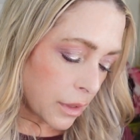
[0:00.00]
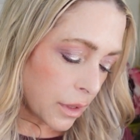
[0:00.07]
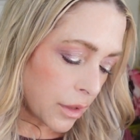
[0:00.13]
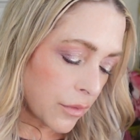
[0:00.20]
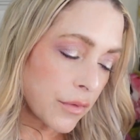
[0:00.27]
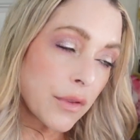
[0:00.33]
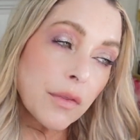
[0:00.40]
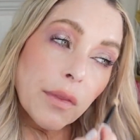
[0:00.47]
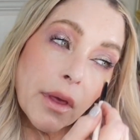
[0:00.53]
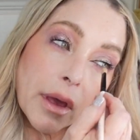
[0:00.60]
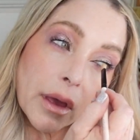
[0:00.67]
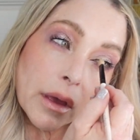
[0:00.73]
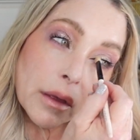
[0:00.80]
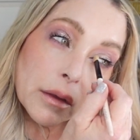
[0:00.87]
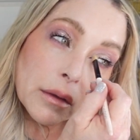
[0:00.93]
give it
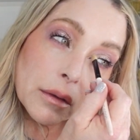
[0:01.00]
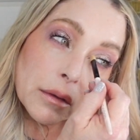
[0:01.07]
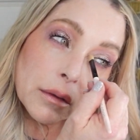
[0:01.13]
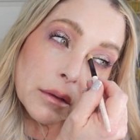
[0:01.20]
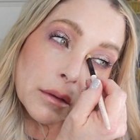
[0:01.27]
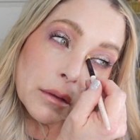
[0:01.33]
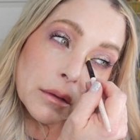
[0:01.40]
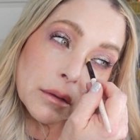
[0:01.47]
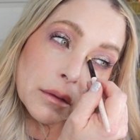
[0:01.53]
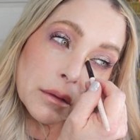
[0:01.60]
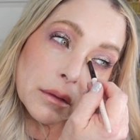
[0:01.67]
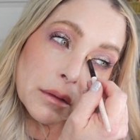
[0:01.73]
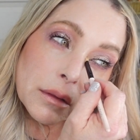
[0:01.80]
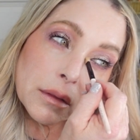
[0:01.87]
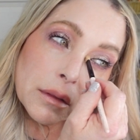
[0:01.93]
that
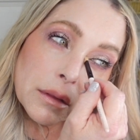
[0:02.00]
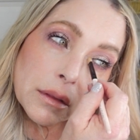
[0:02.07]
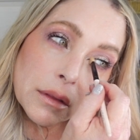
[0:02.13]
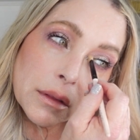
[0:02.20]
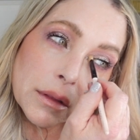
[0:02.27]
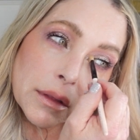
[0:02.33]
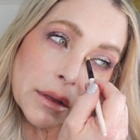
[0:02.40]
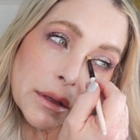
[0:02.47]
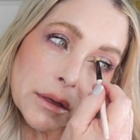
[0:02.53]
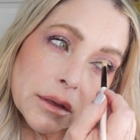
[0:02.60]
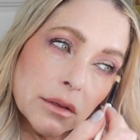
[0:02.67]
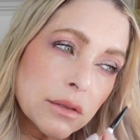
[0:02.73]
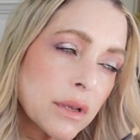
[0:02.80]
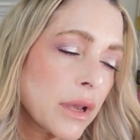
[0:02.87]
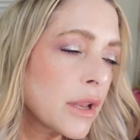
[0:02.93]

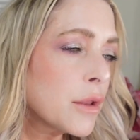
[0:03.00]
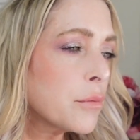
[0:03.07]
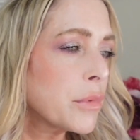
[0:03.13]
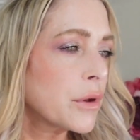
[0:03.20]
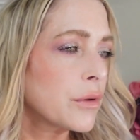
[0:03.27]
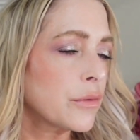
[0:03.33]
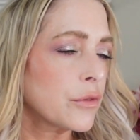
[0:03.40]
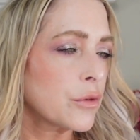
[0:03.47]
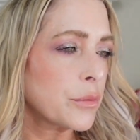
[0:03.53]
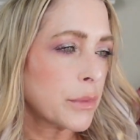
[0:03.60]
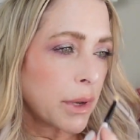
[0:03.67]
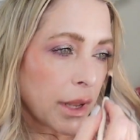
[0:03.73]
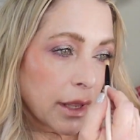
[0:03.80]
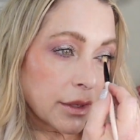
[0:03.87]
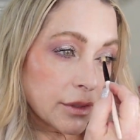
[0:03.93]
little tiny bit of
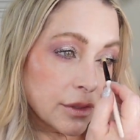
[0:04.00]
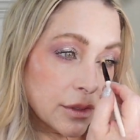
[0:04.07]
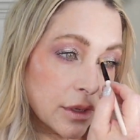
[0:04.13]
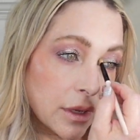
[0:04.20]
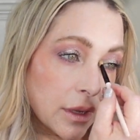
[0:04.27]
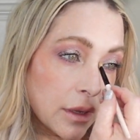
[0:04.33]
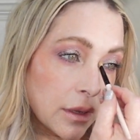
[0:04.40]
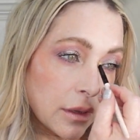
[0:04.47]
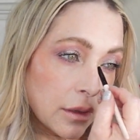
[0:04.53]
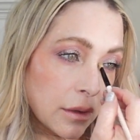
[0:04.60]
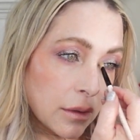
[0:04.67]
luminosity.